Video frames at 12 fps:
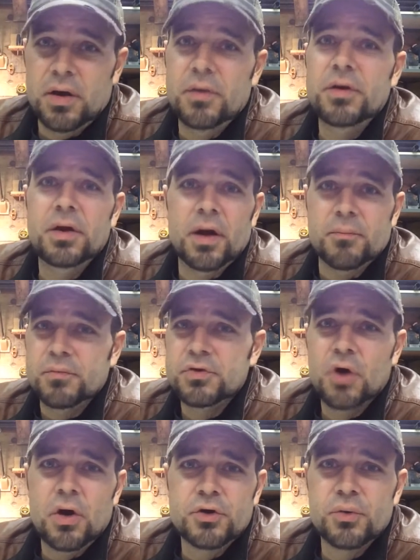Yeah,
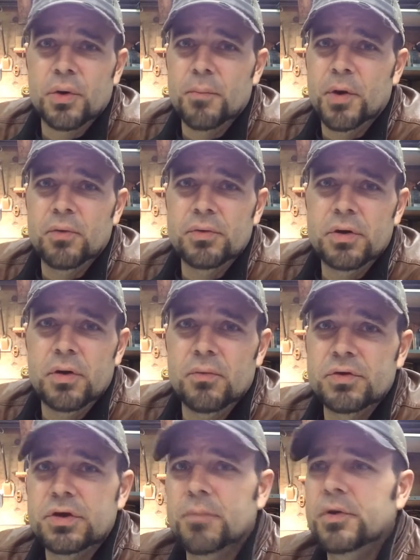talk to her about, you know,
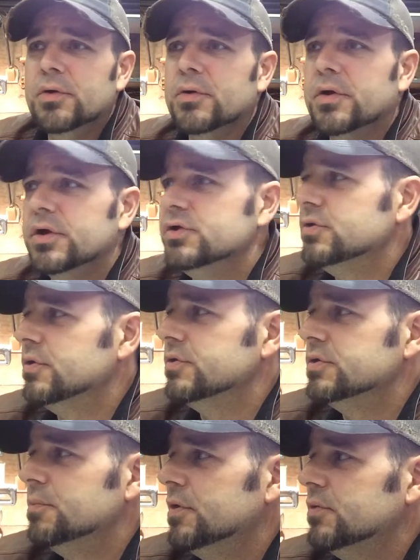some of your concerns
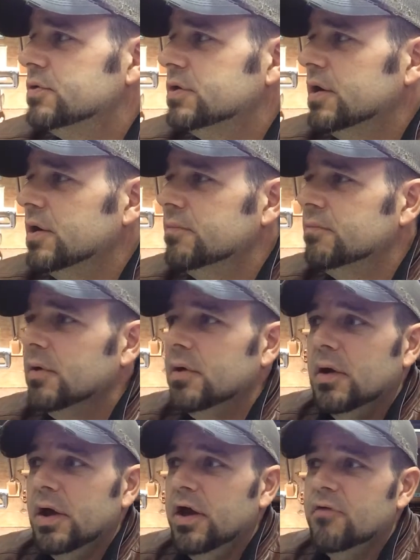about
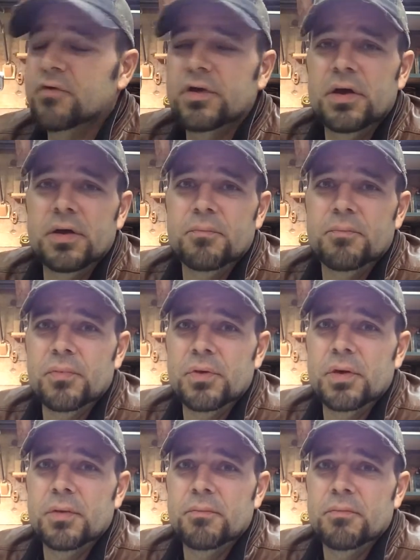even the
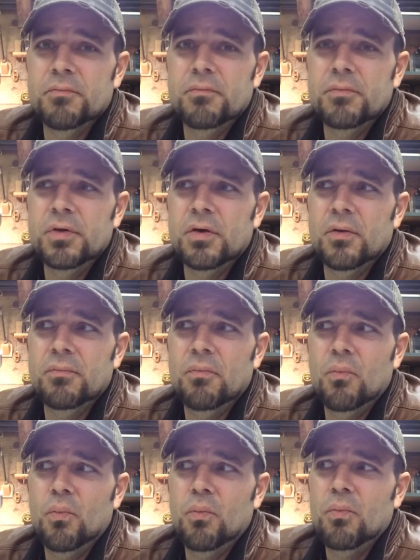you know,
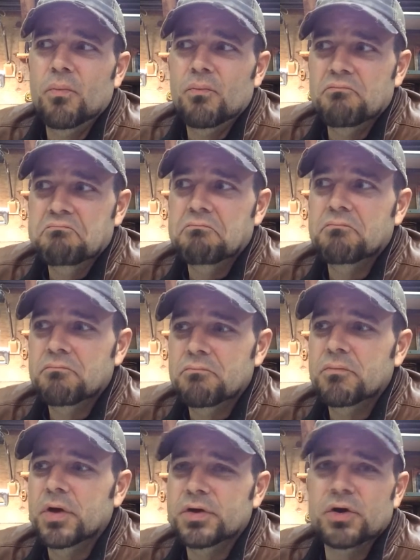
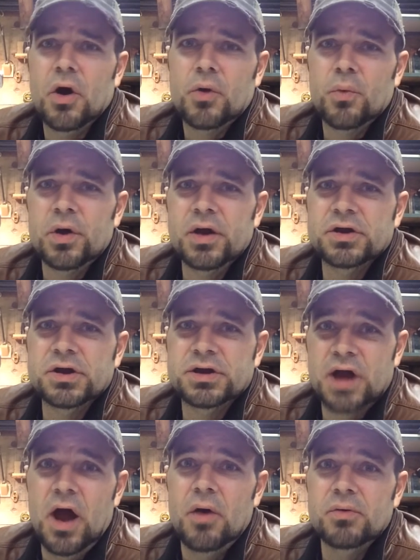as awkward as it
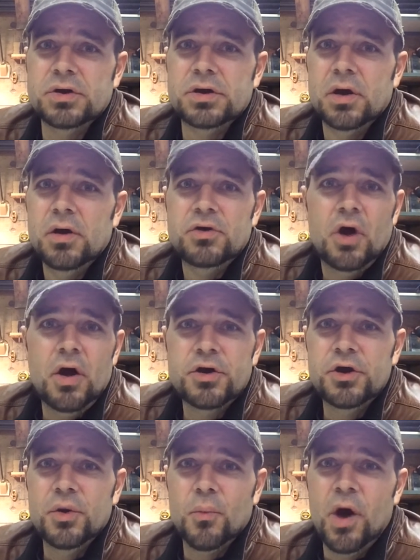sounds, talk
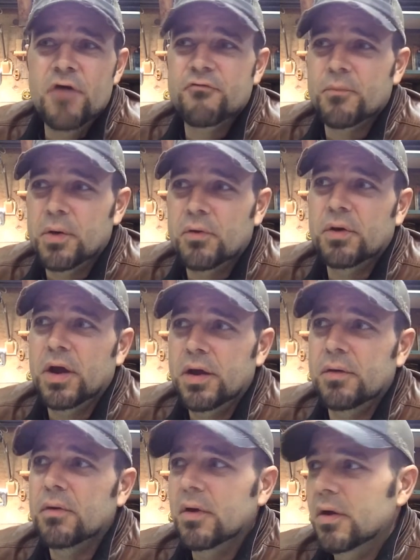to your wife about,
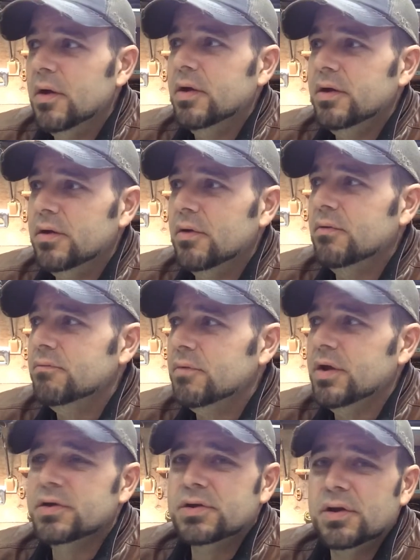hey, you know,
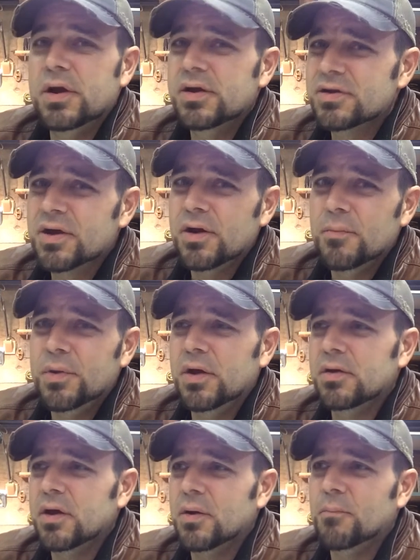it's going to be a
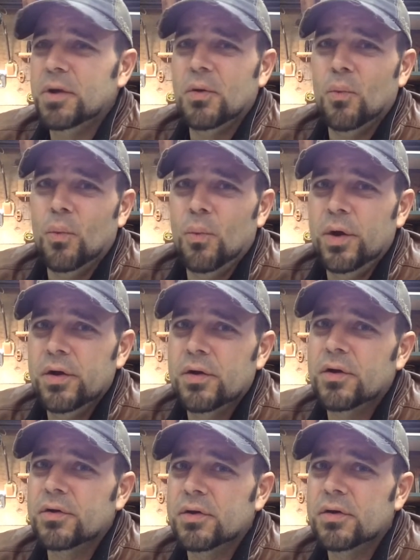little bit
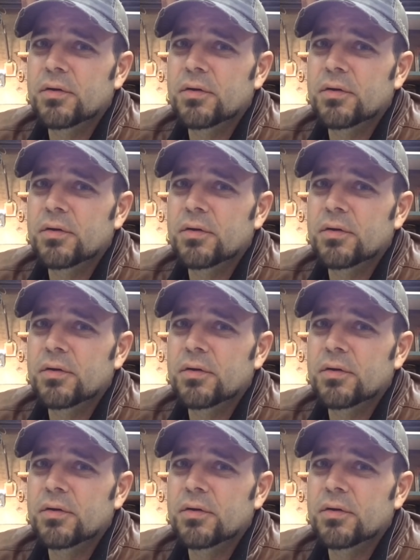weird,